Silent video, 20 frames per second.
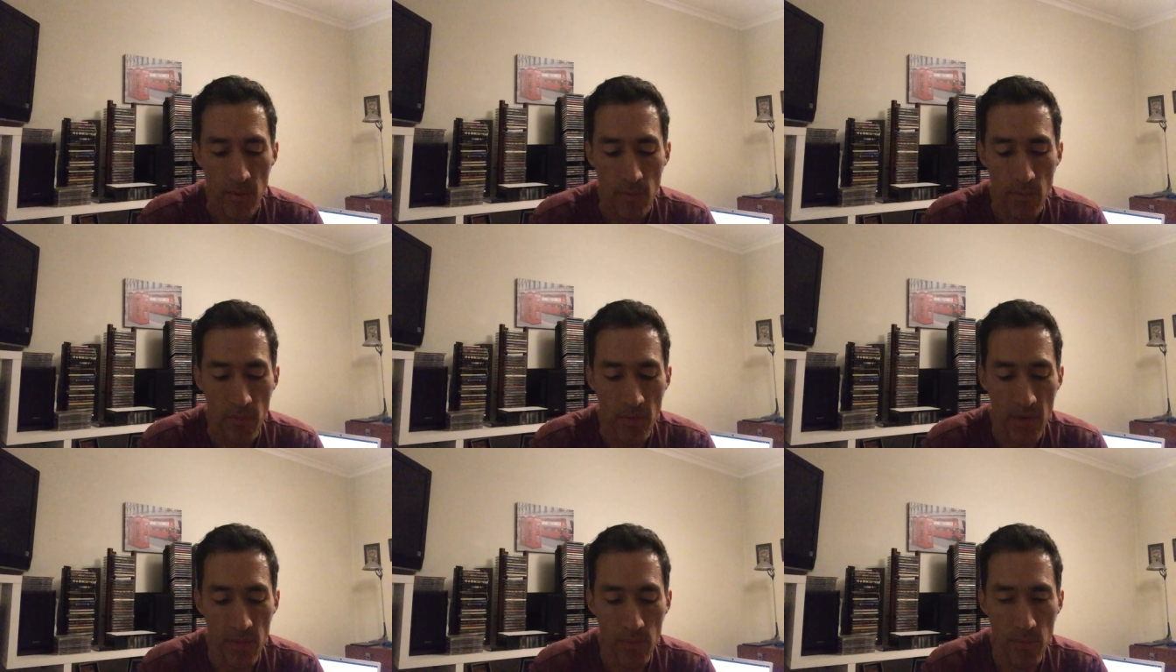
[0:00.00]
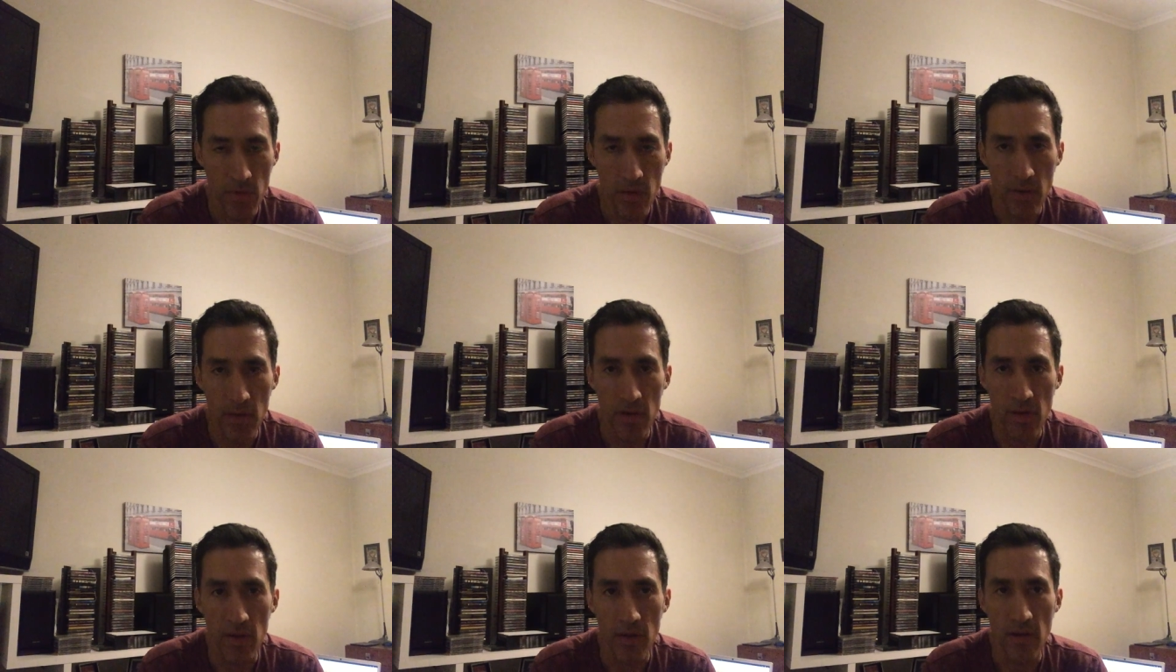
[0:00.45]
member,
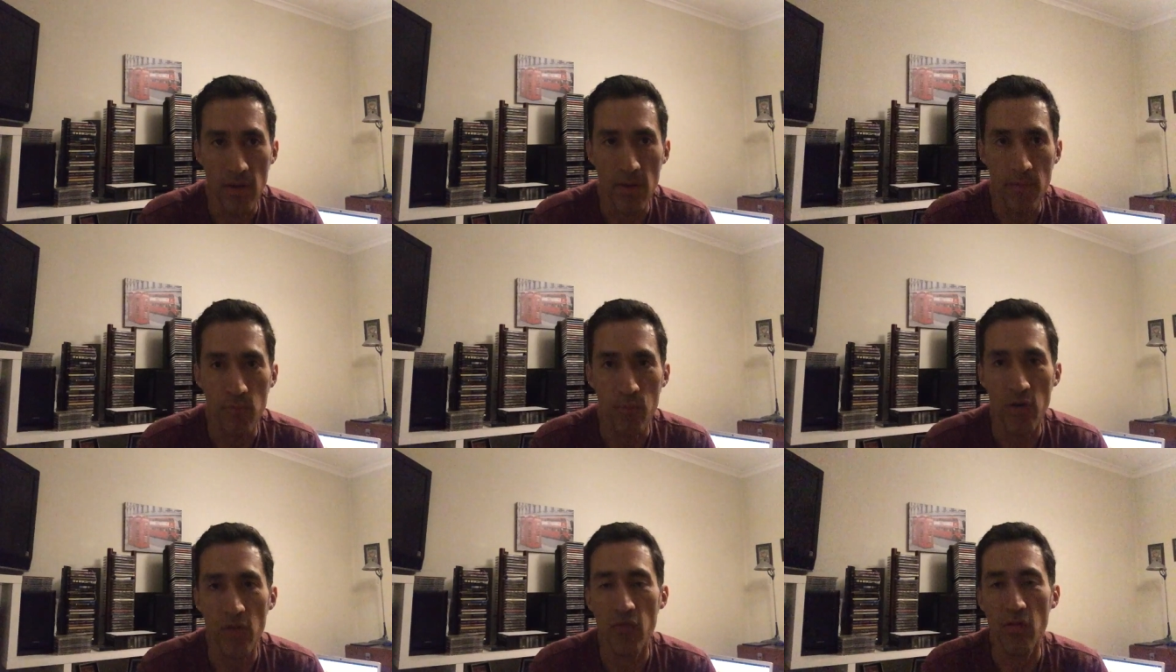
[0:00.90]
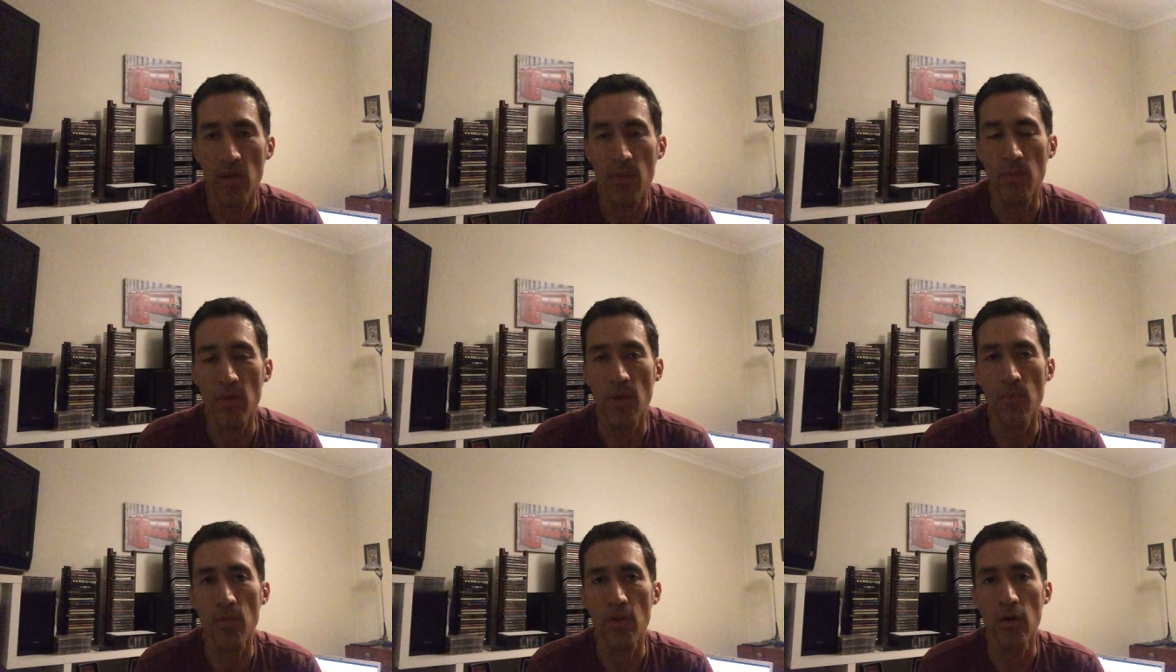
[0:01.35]
uh, briefly
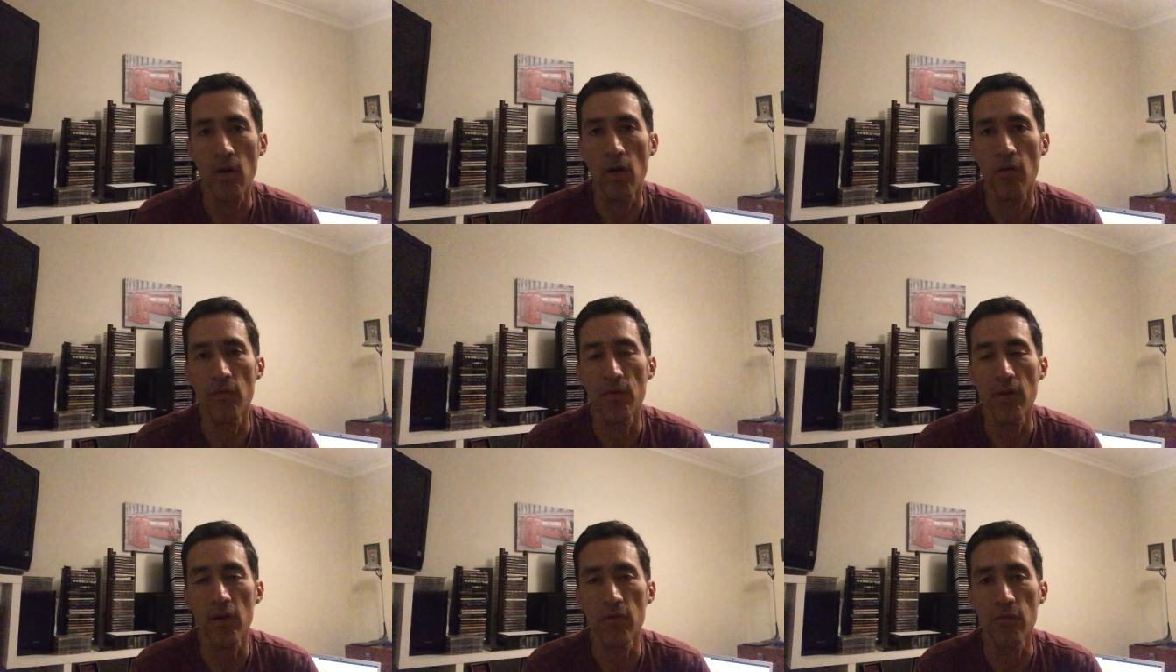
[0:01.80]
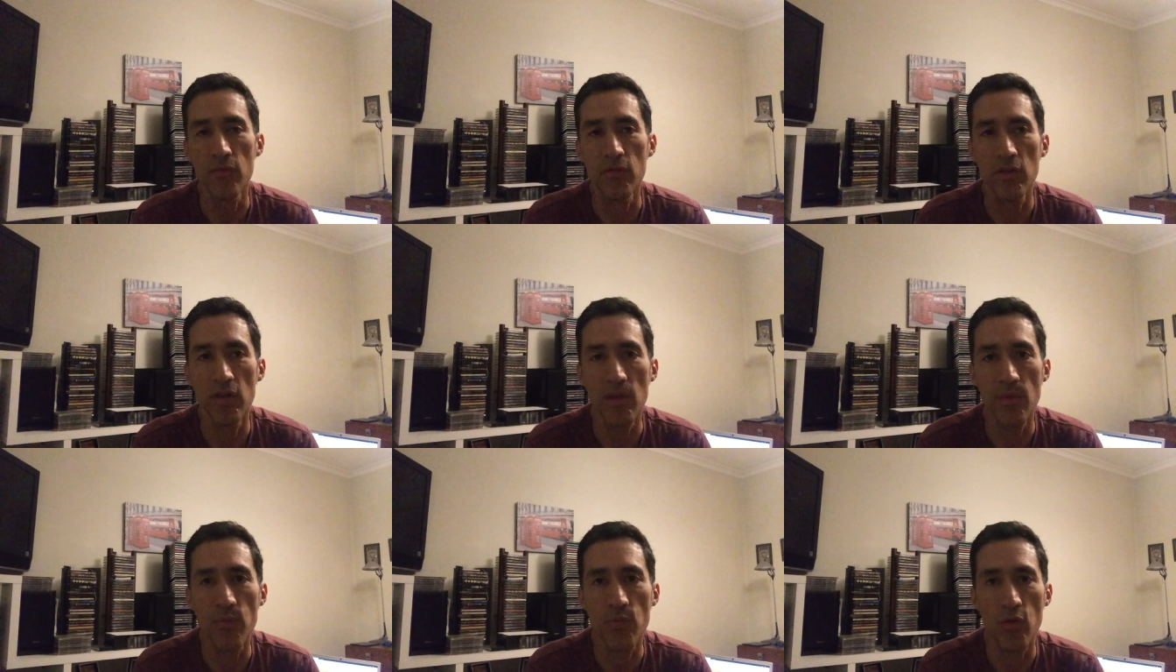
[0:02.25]
member of uh,
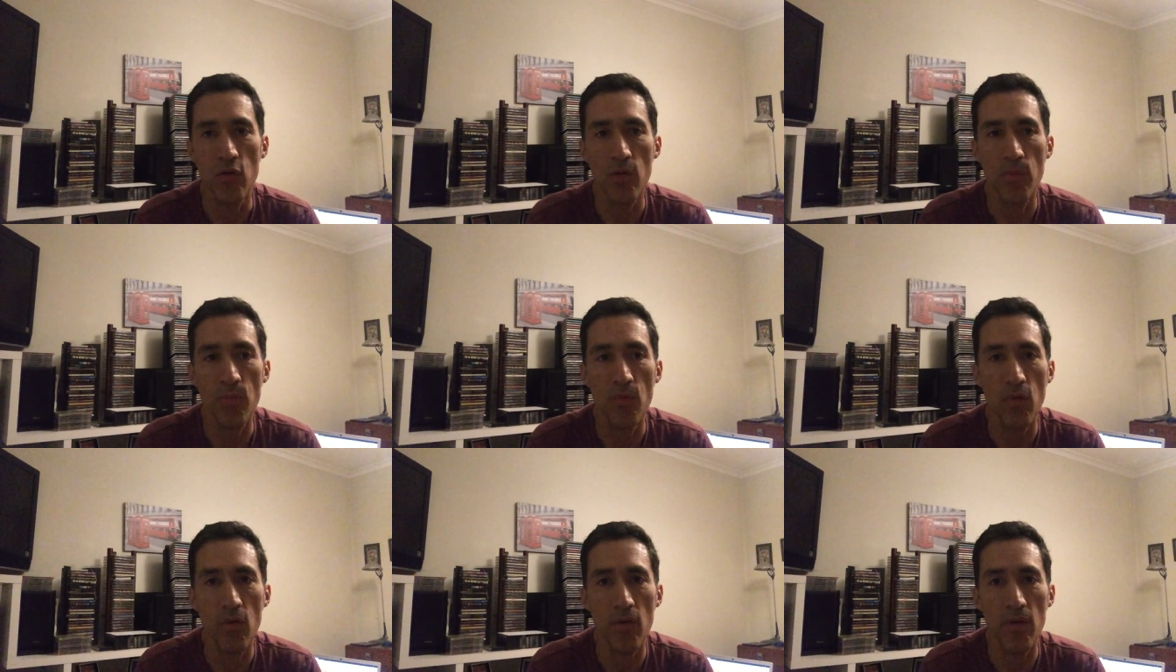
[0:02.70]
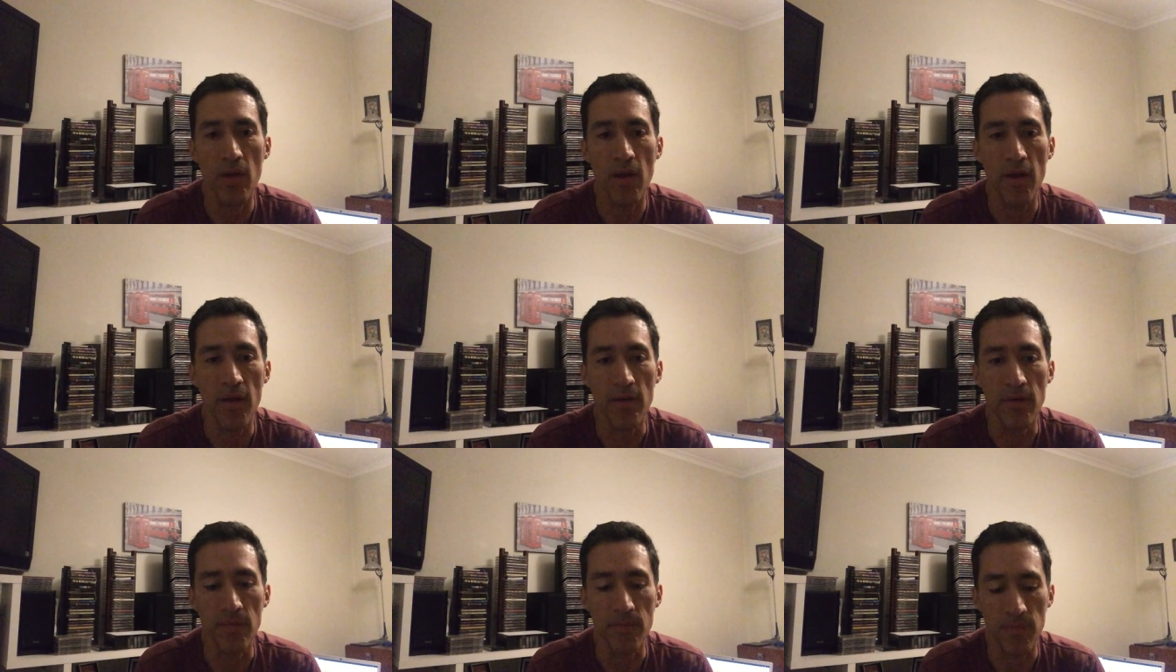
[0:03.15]
Deep Purple
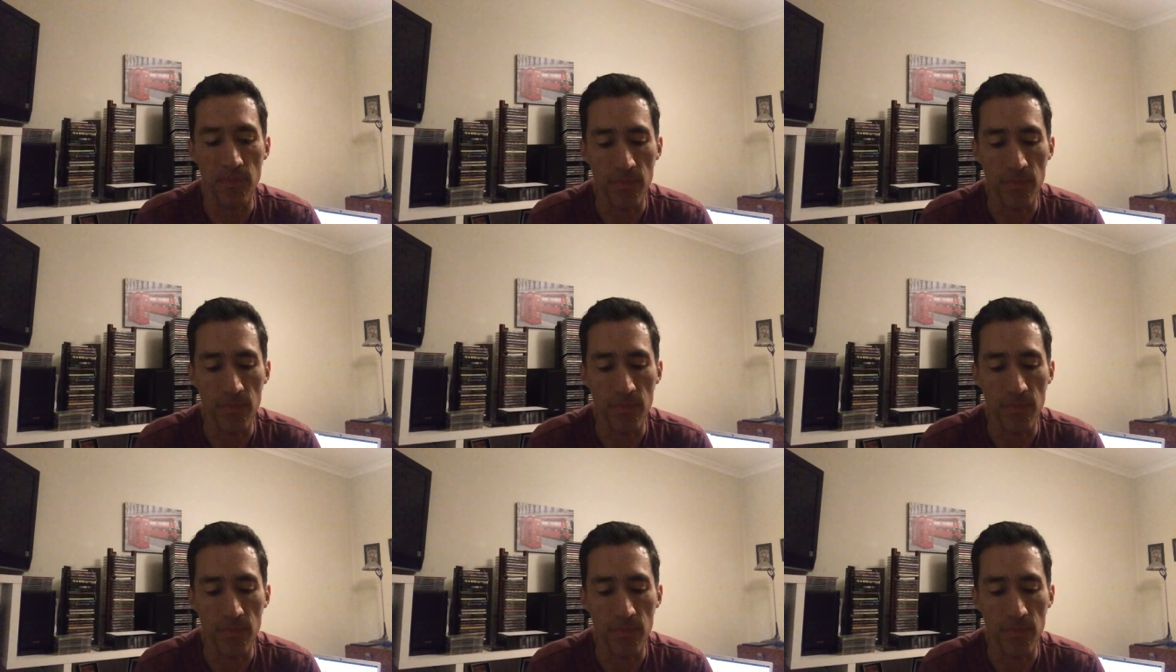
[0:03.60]
and